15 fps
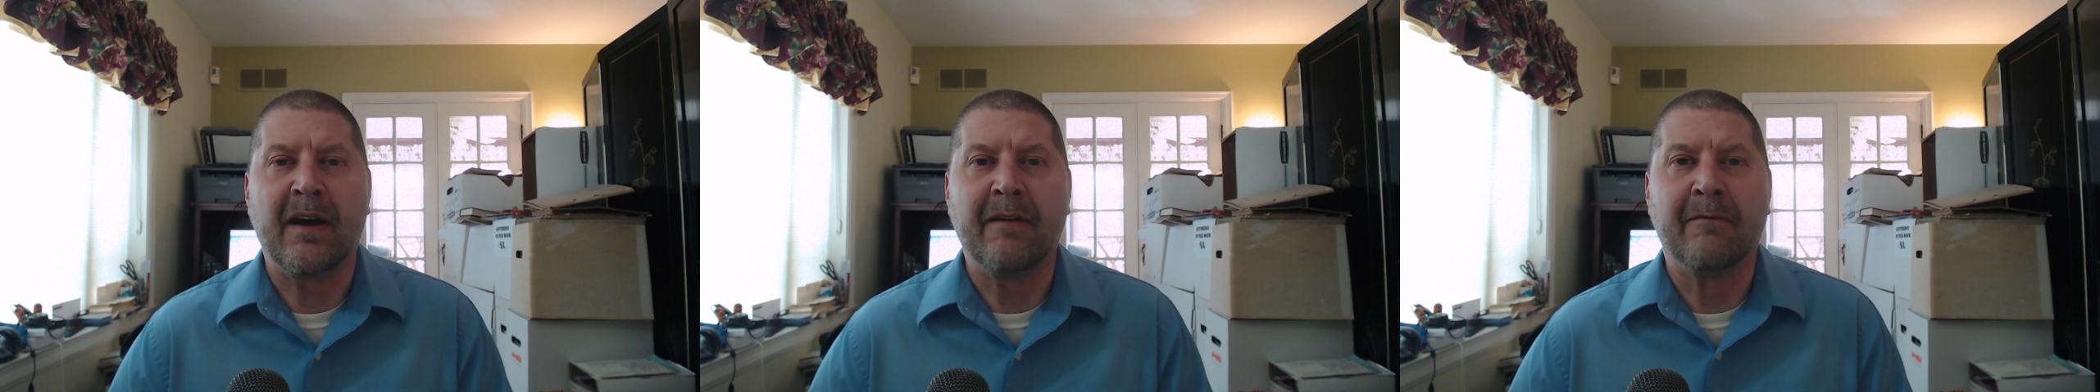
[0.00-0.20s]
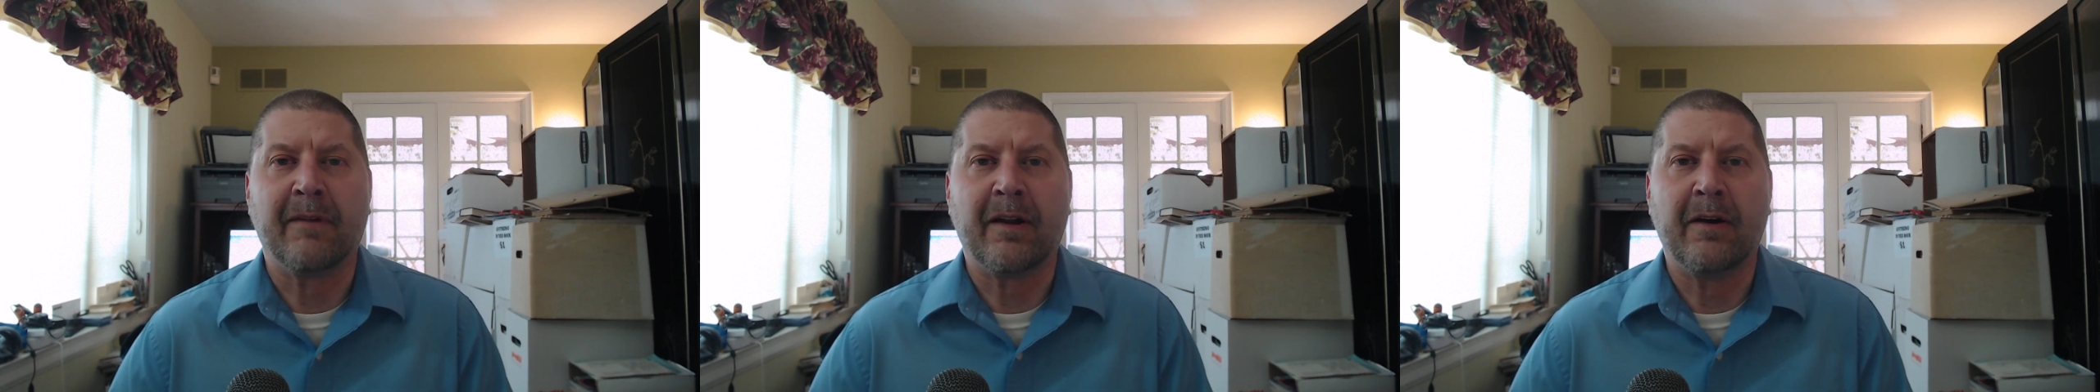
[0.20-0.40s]

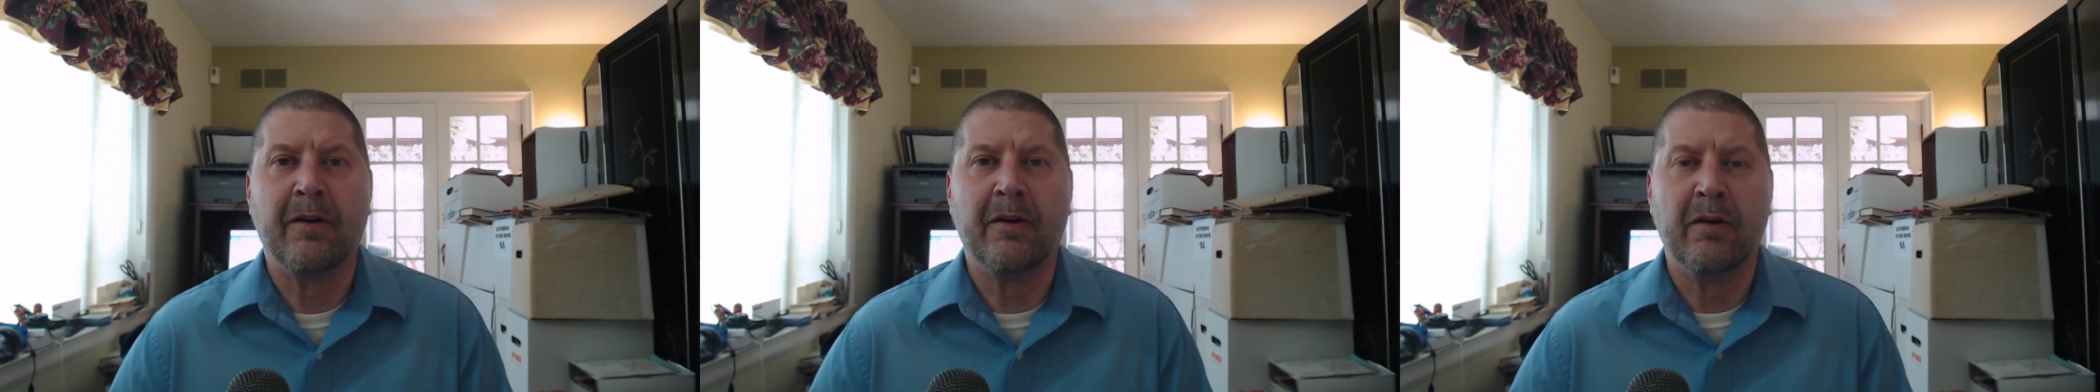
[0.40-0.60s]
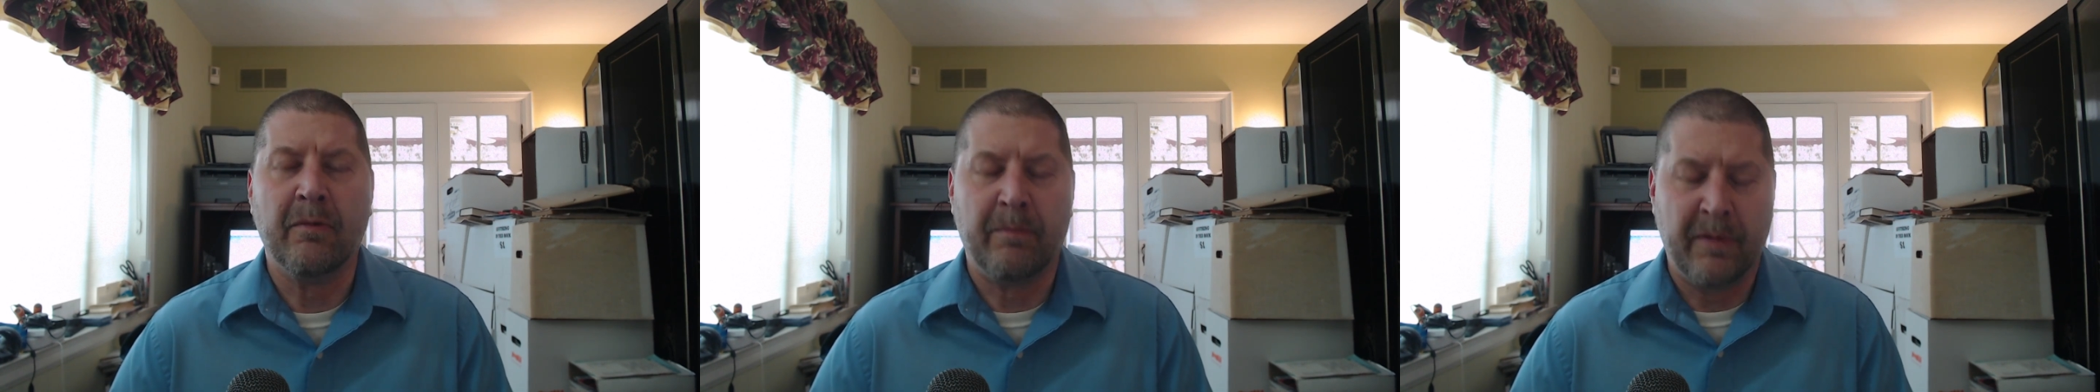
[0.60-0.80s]

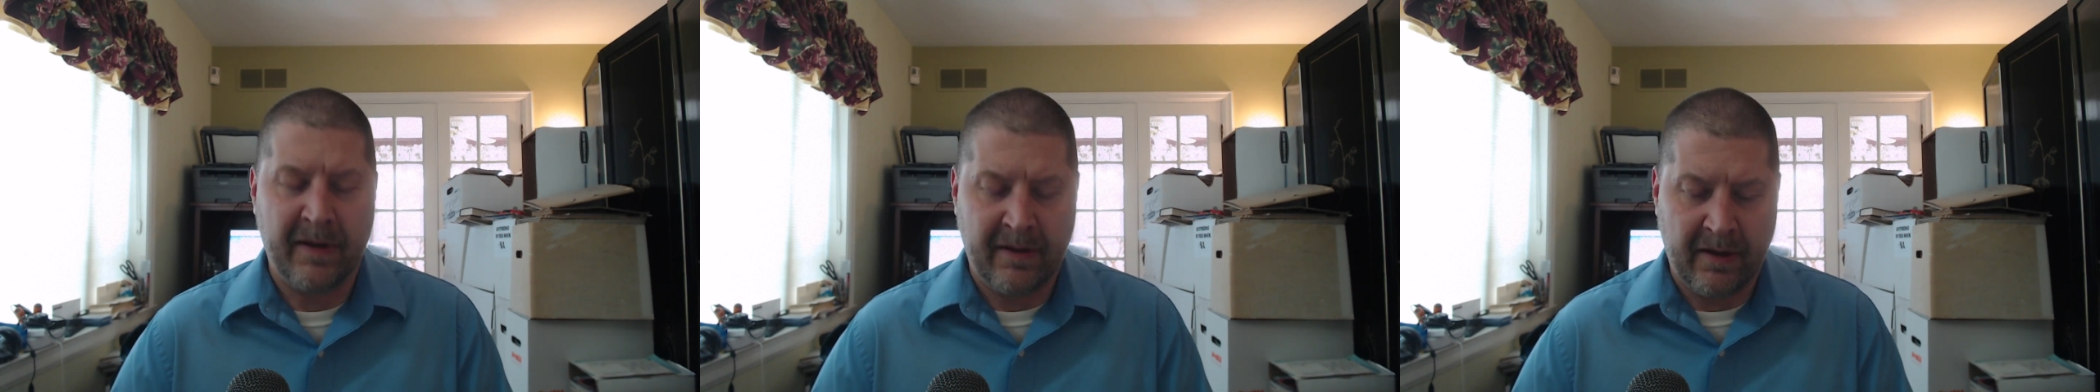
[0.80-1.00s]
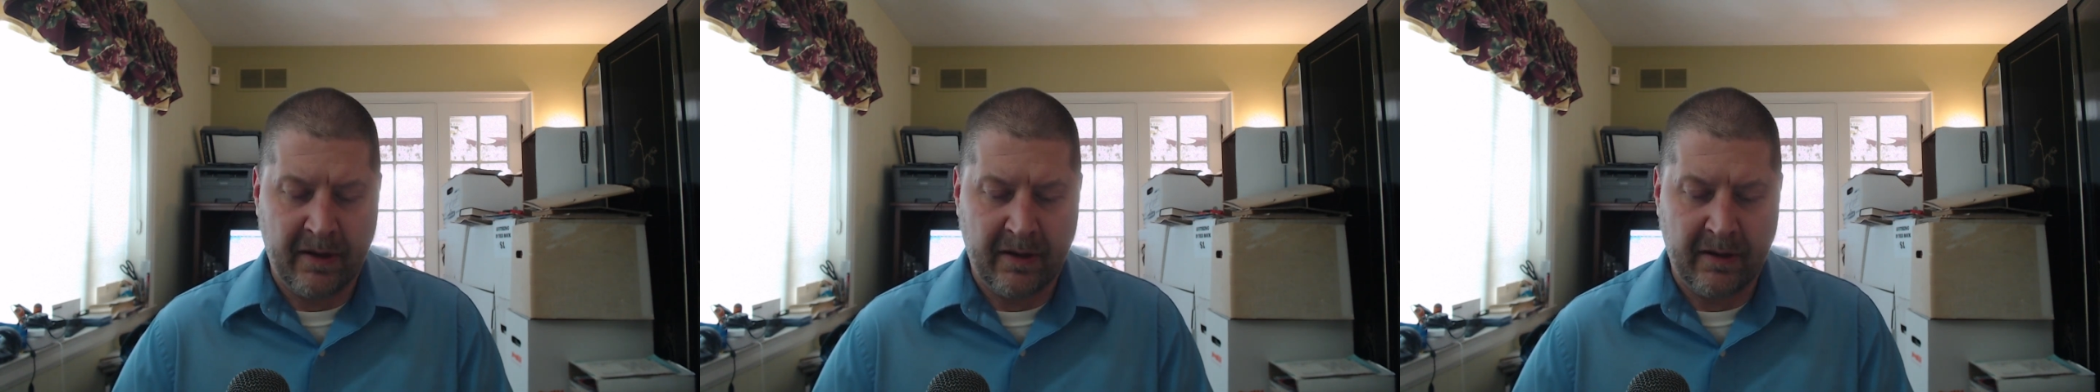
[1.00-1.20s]
envelope
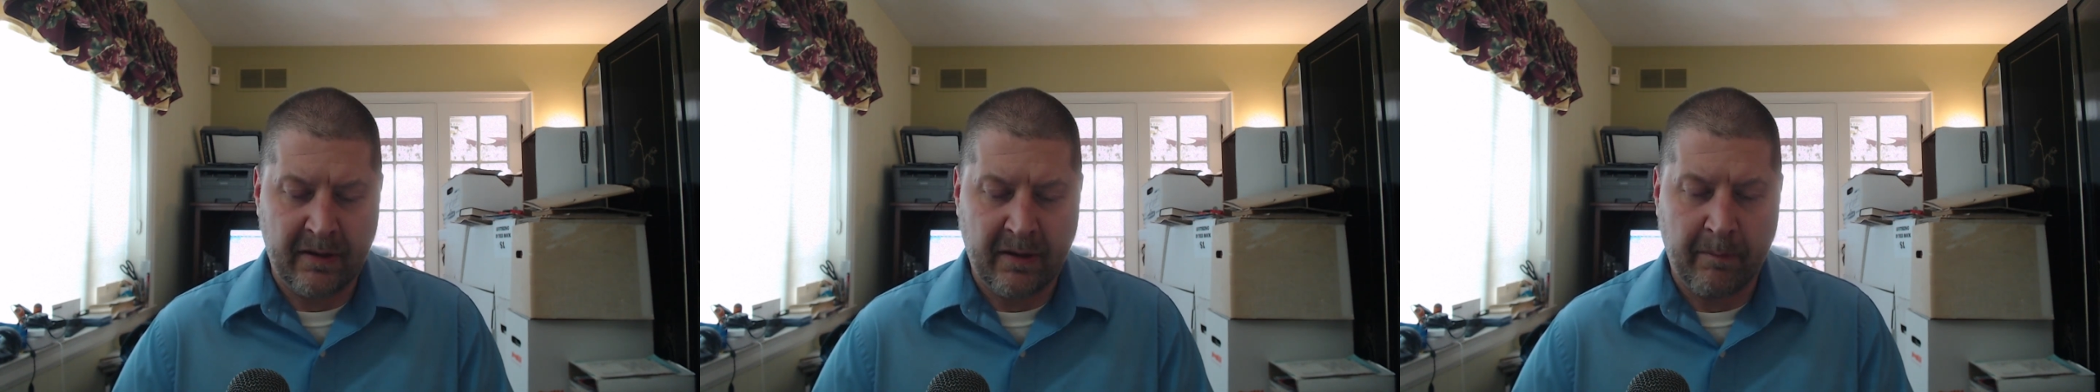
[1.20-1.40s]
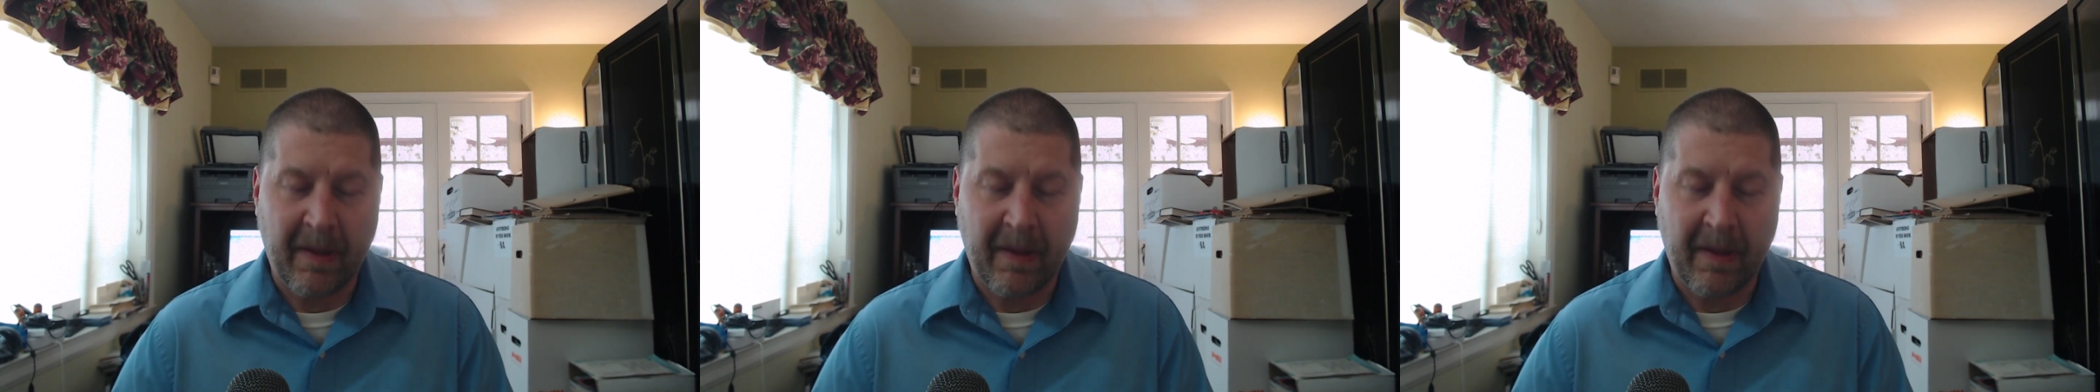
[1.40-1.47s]
and the